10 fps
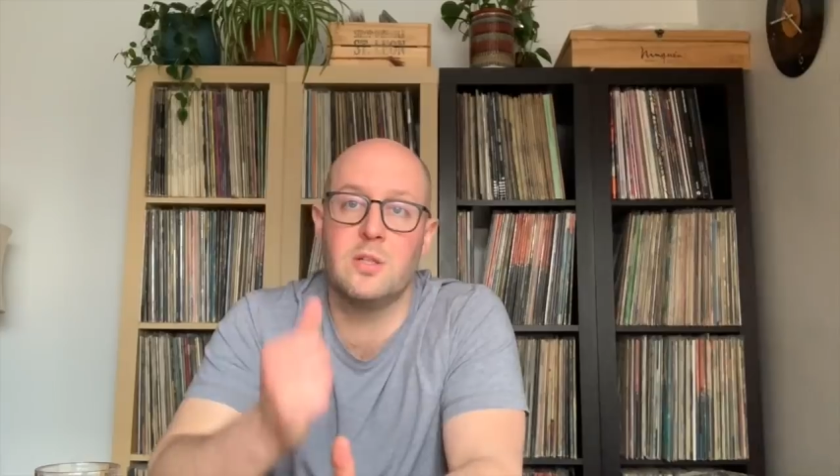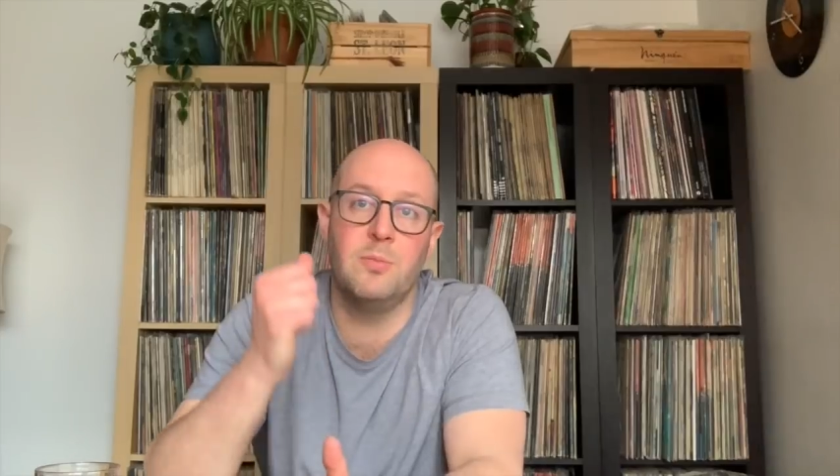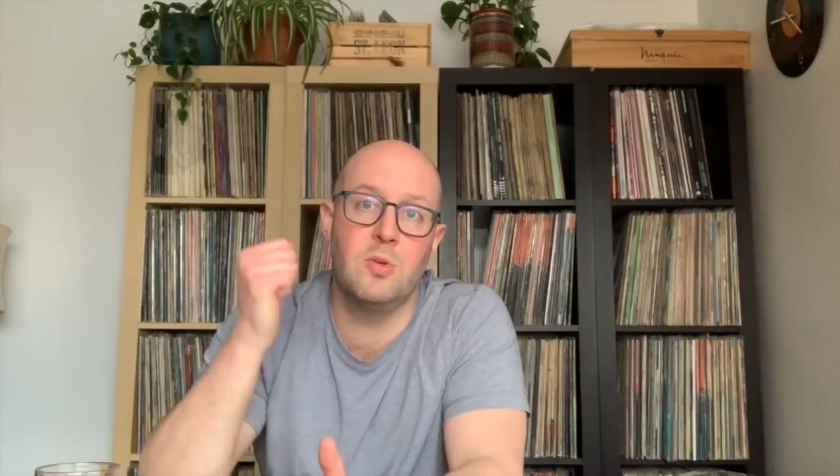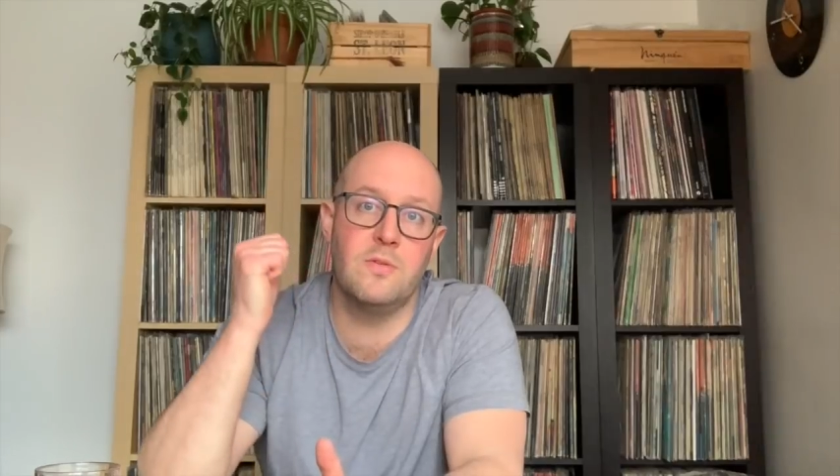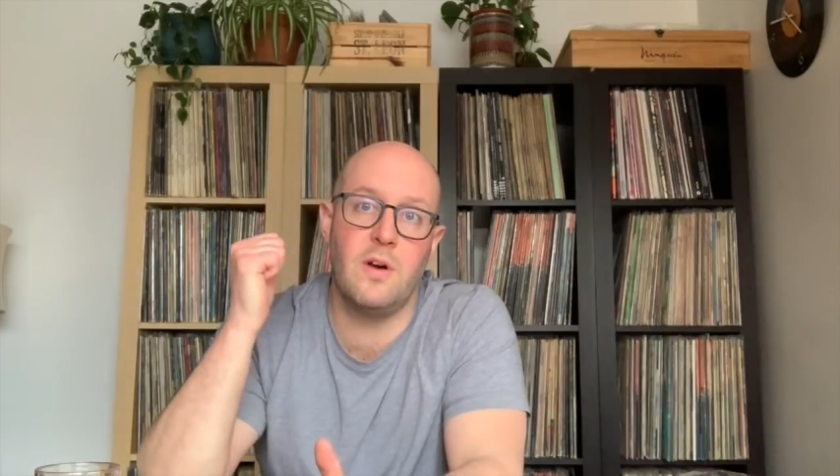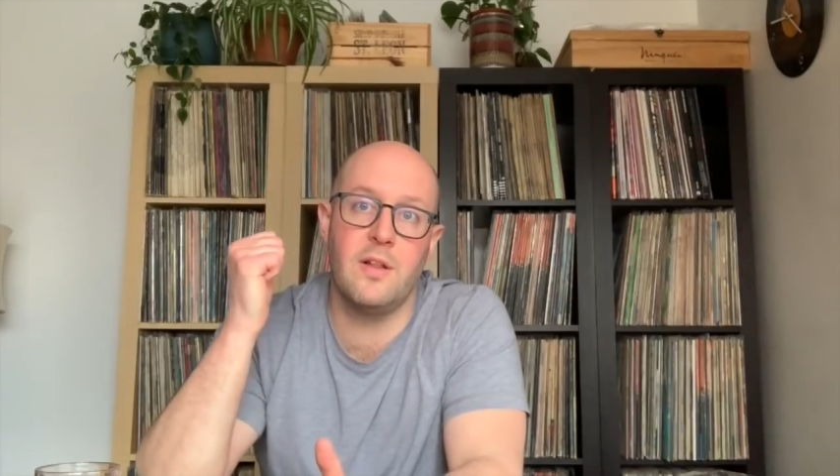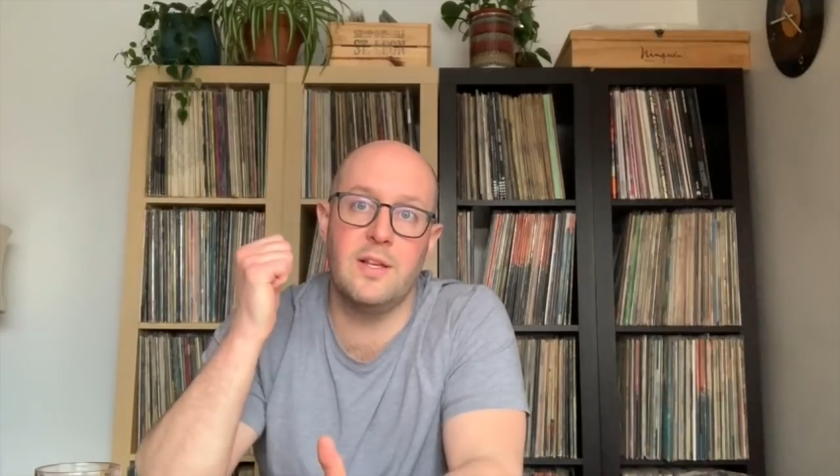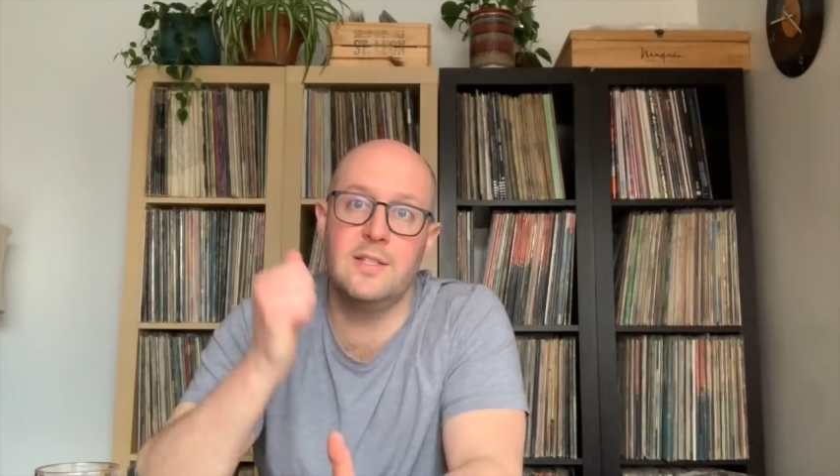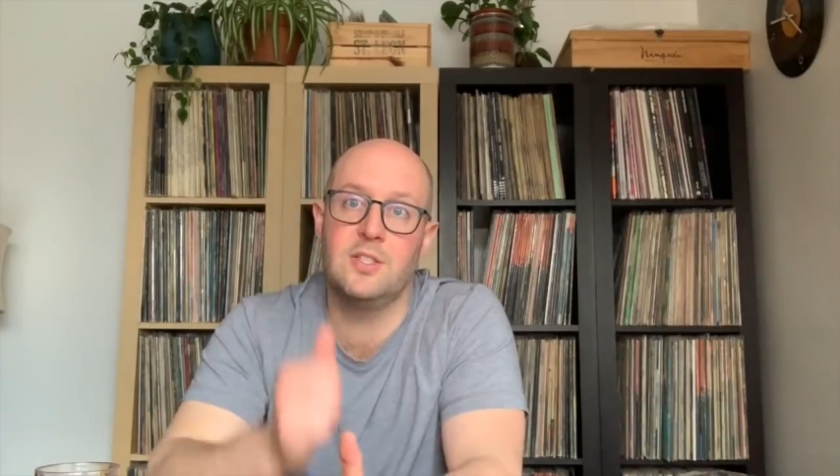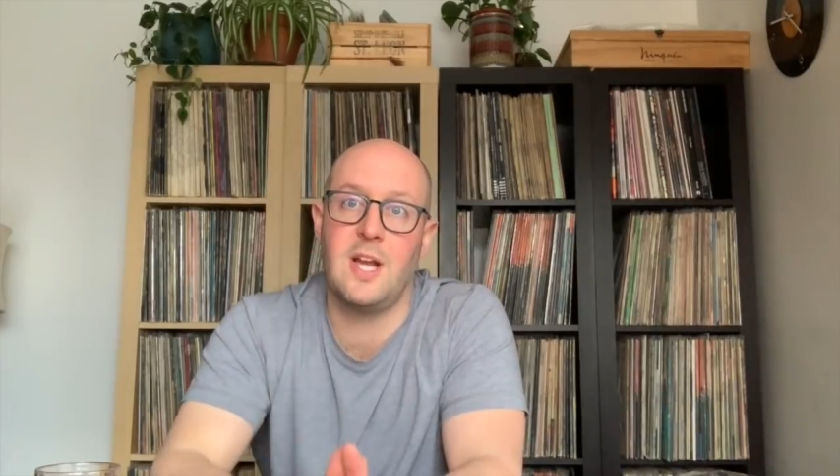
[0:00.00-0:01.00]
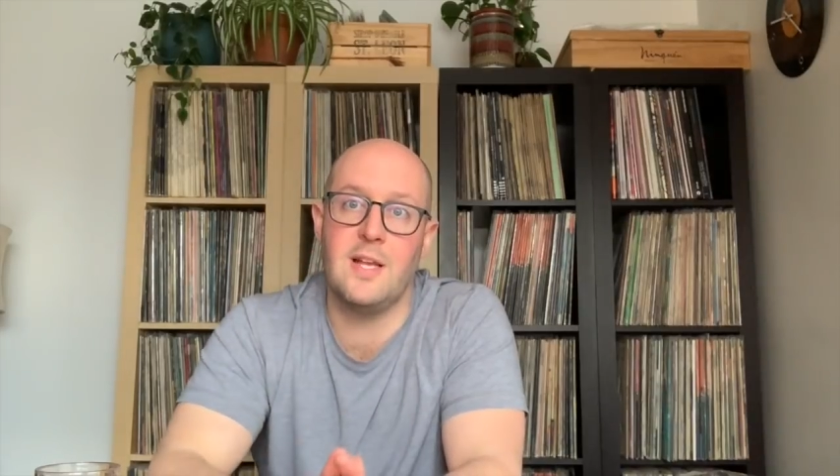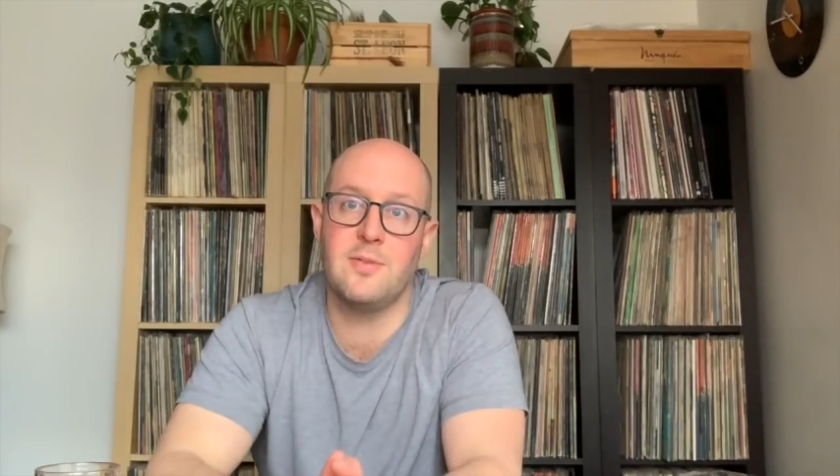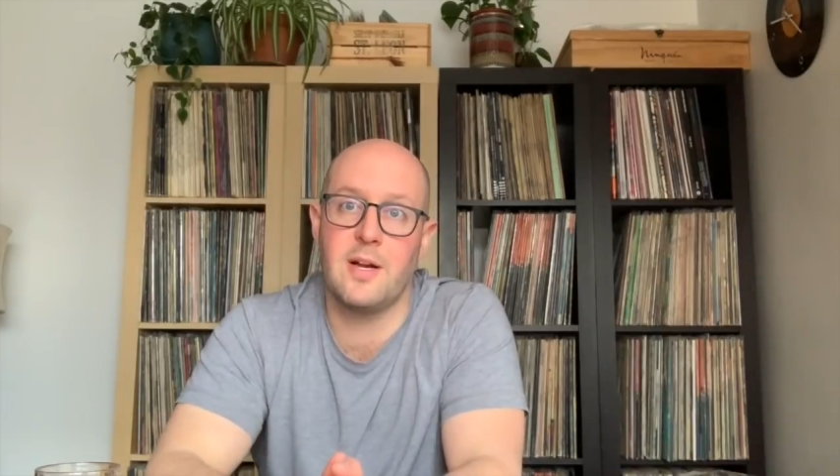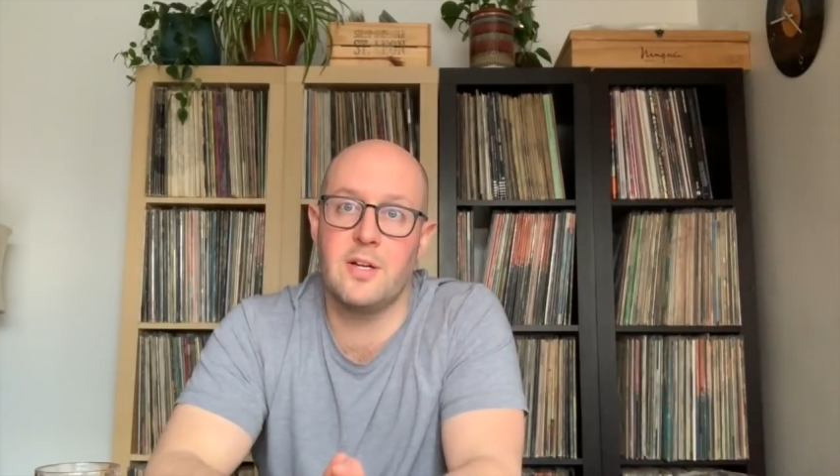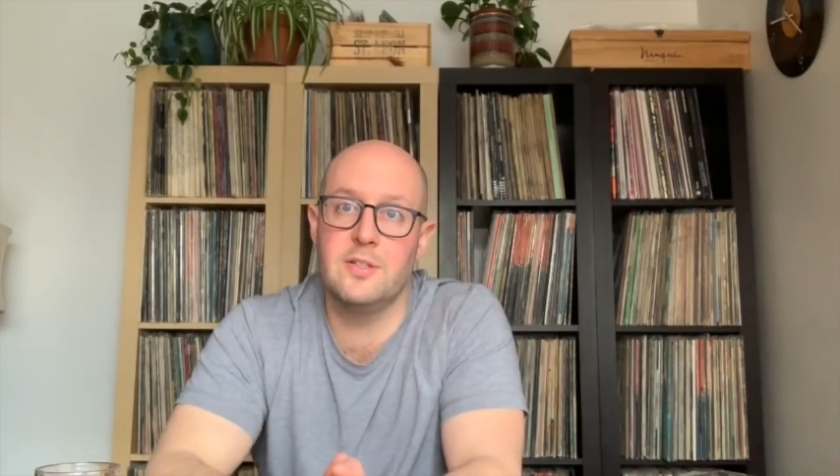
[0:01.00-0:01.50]
to move all these jazz
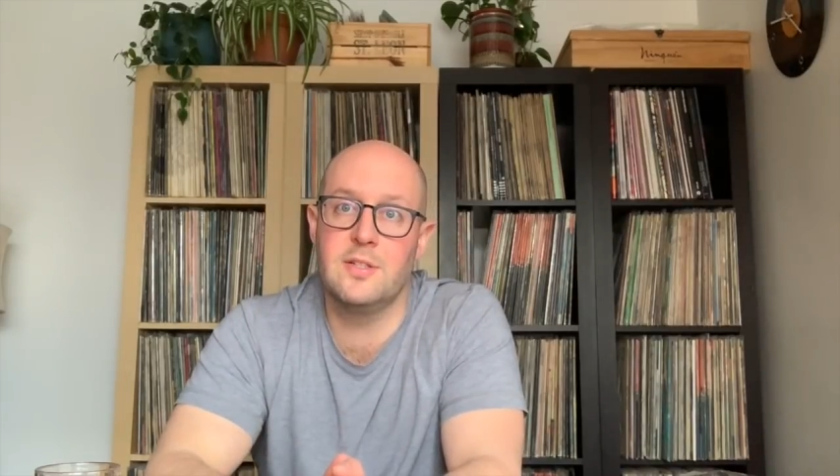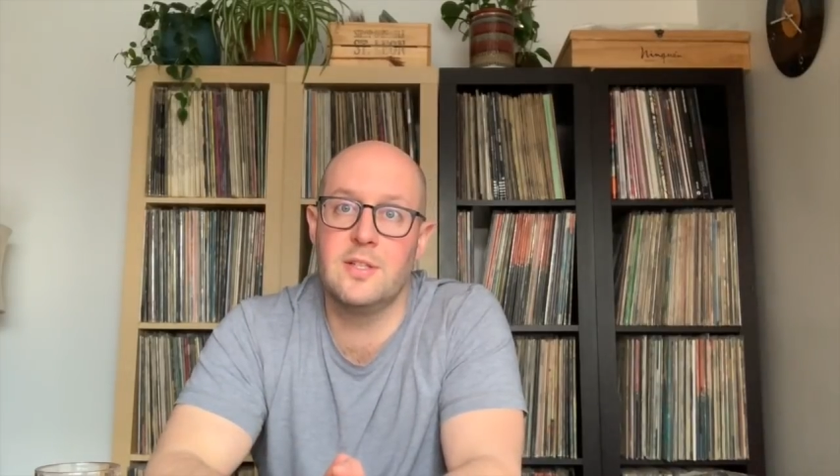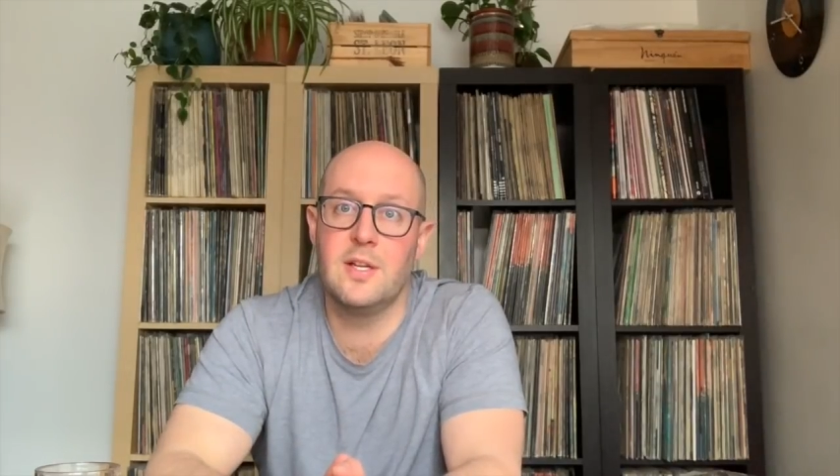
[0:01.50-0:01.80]
records.